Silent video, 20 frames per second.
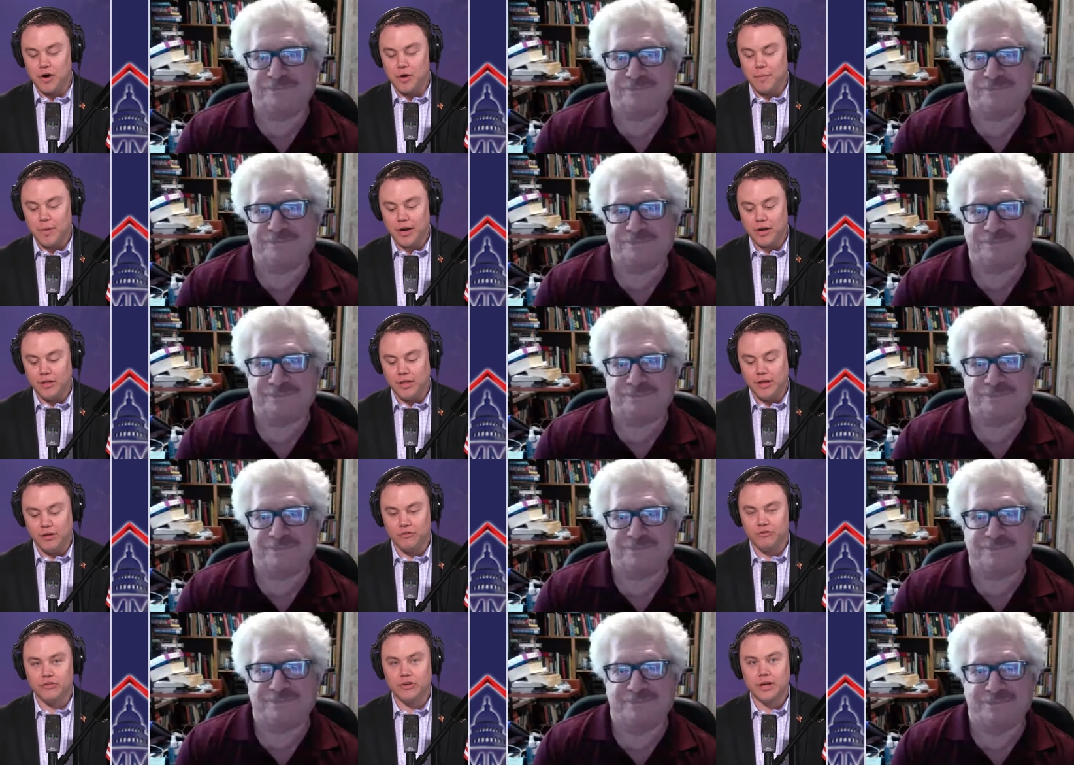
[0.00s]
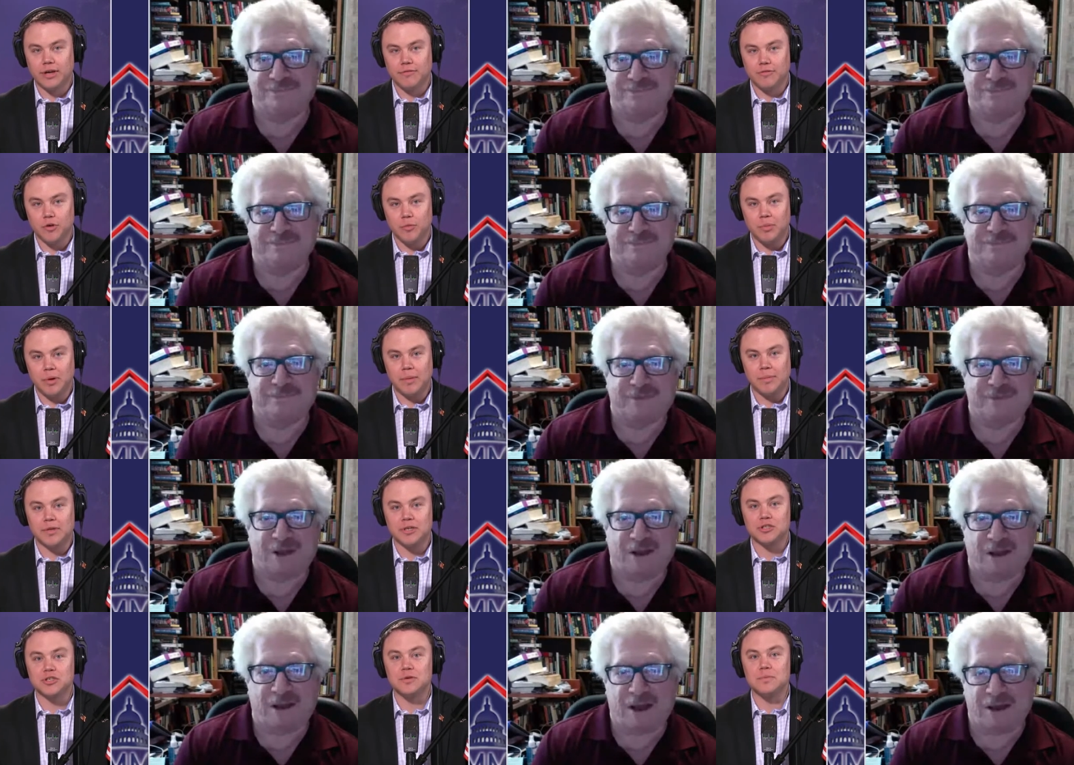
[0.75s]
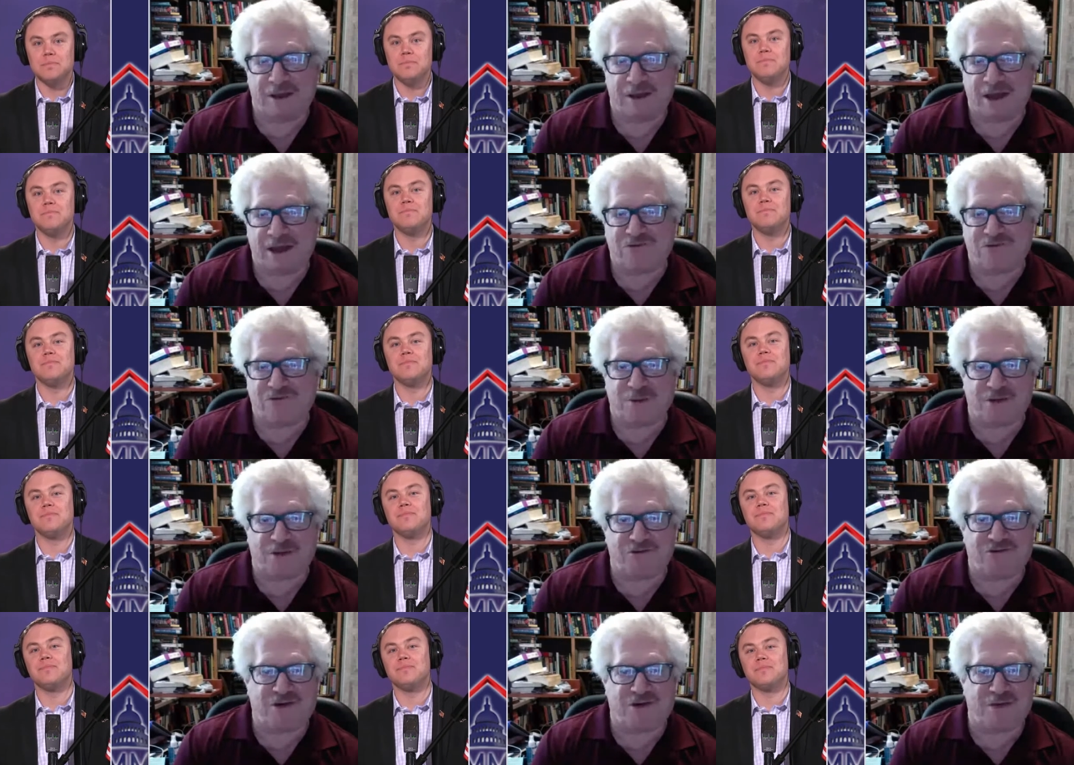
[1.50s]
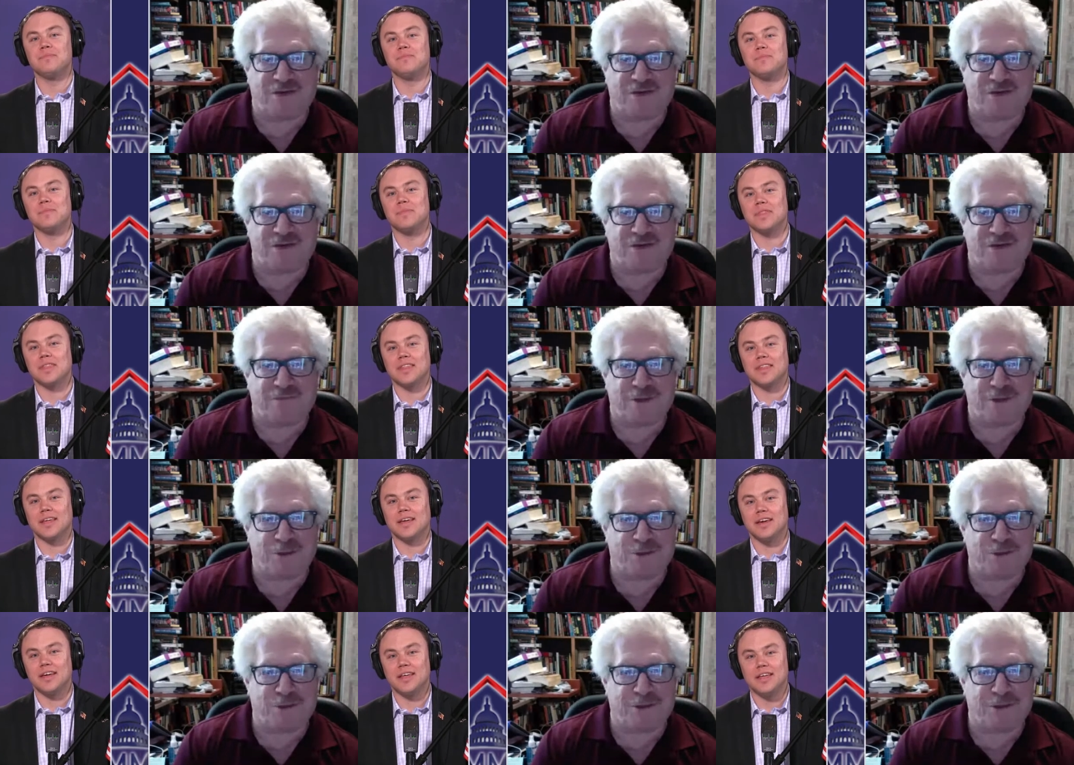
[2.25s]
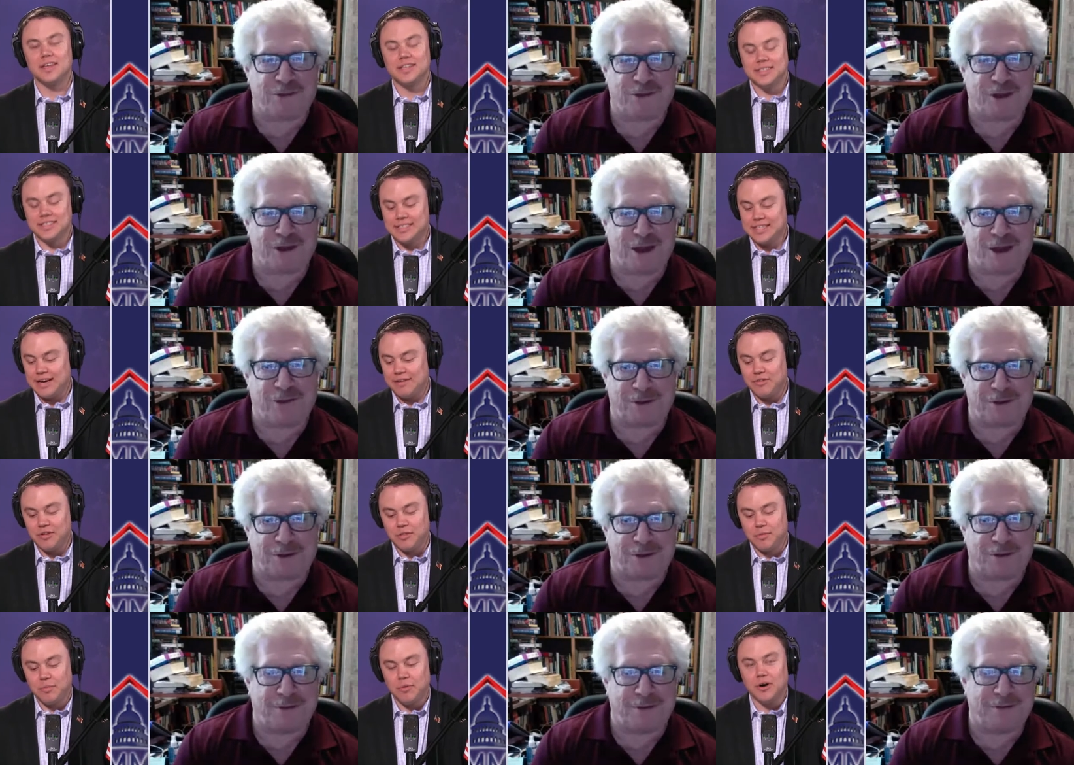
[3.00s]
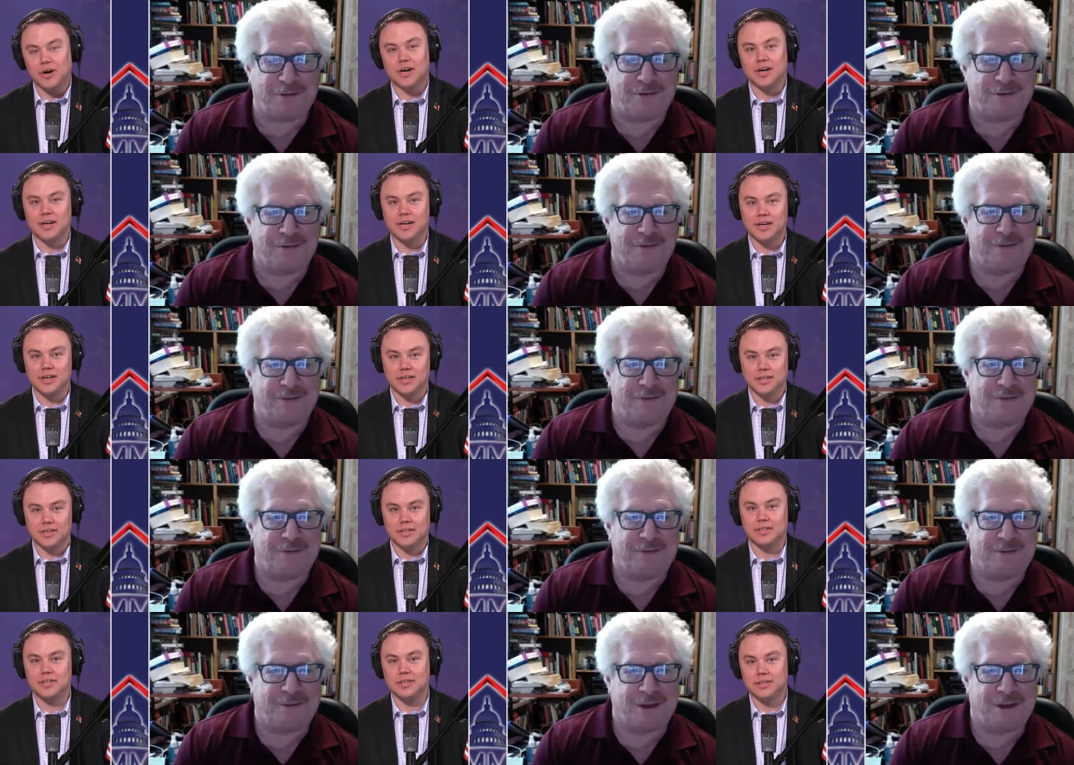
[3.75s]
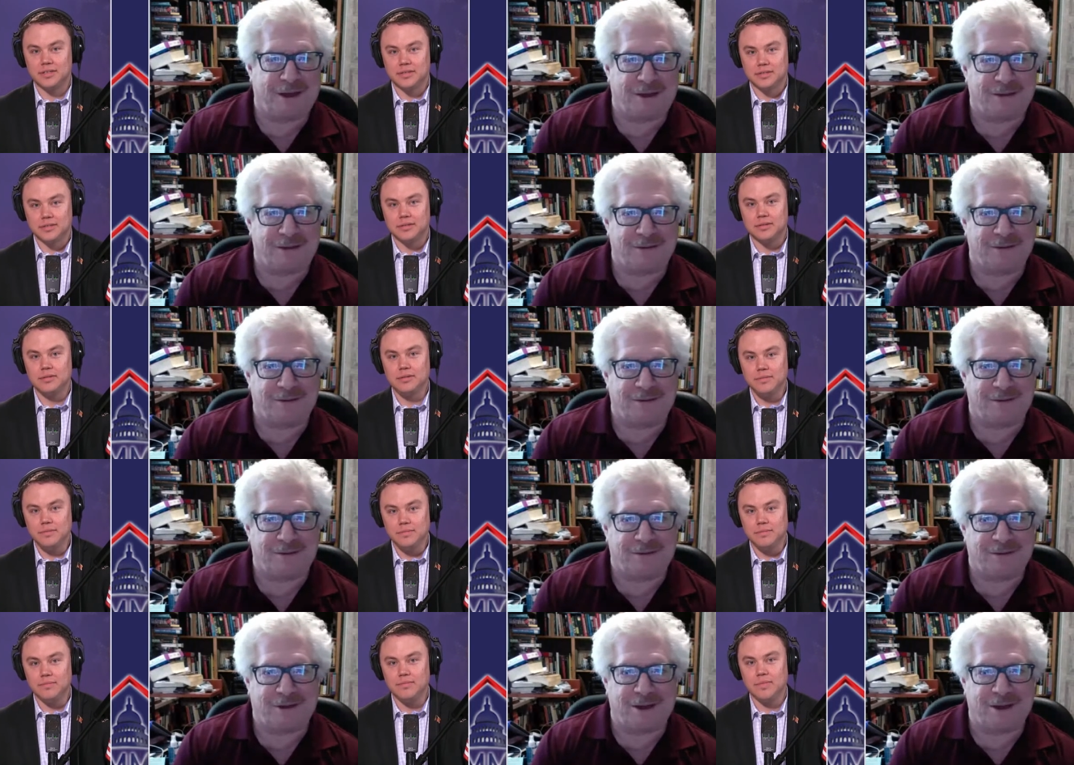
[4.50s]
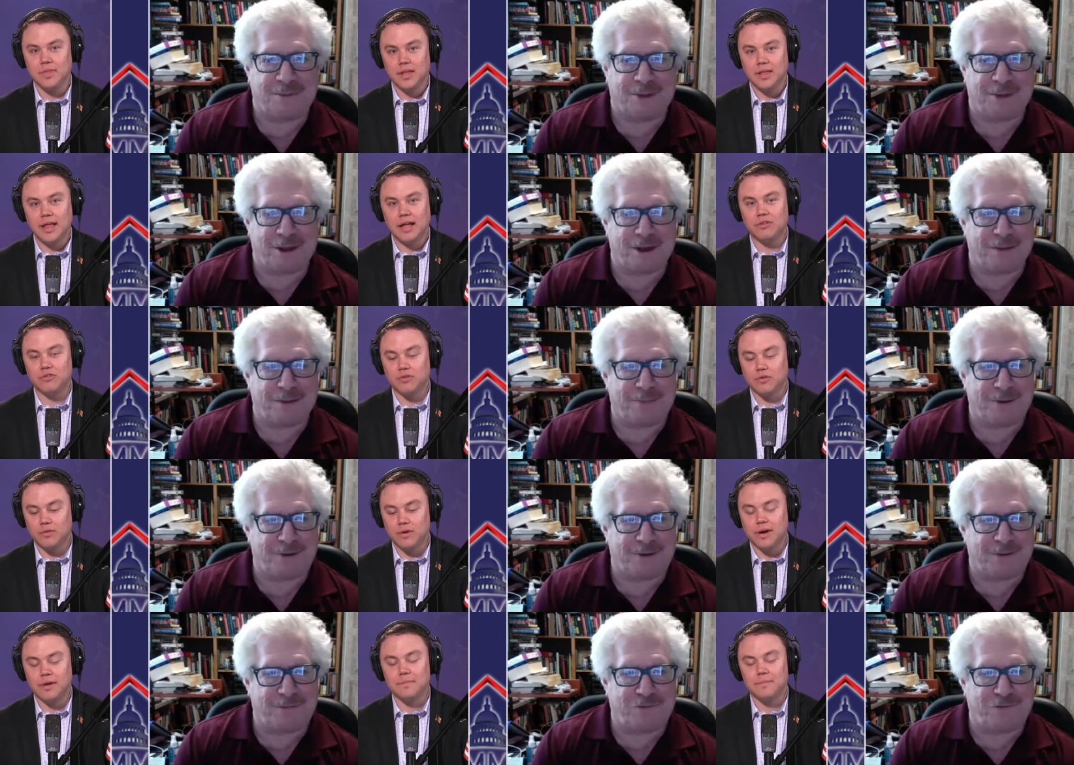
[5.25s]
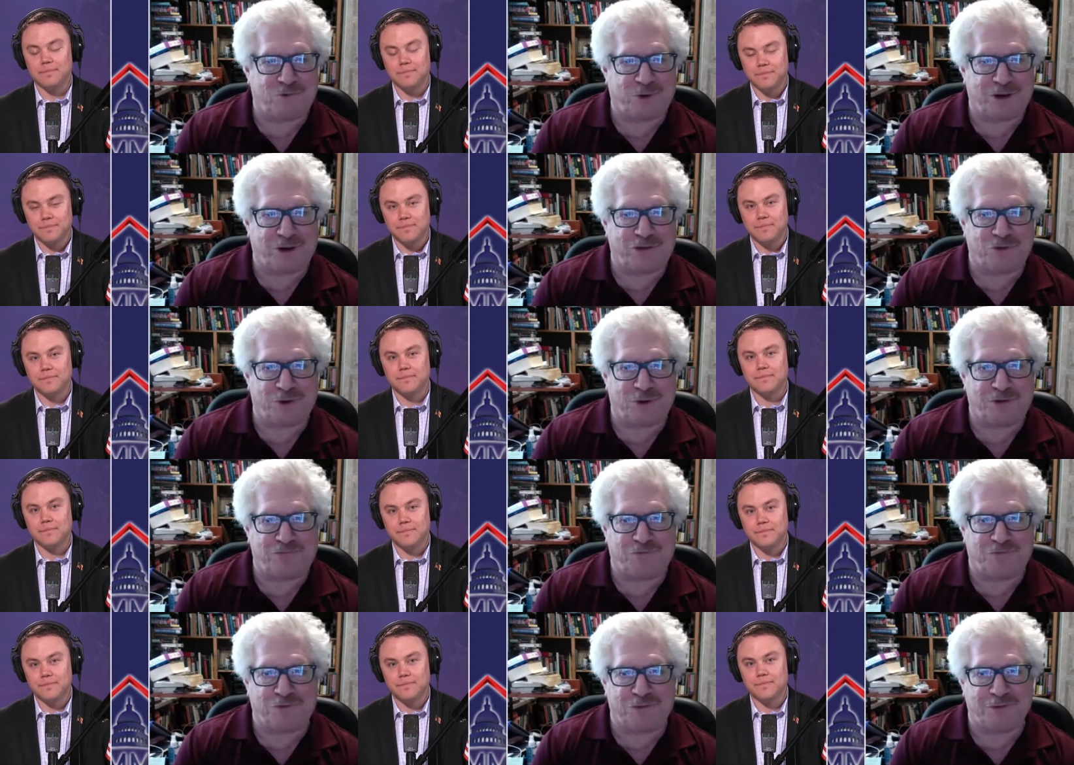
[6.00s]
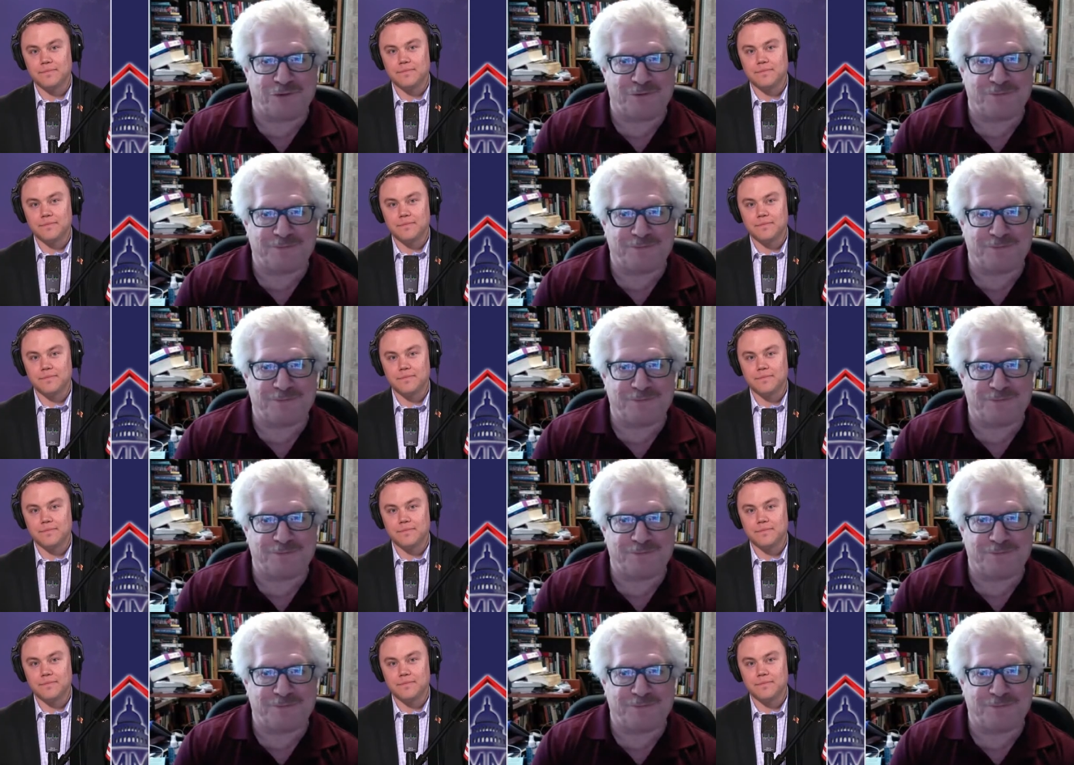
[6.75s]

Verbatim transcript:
Speaker 1: Michael Hiltzik, have you published?
Speaker 2: Uh, that's my seventh. Seventh book. Coming that's up in 2024.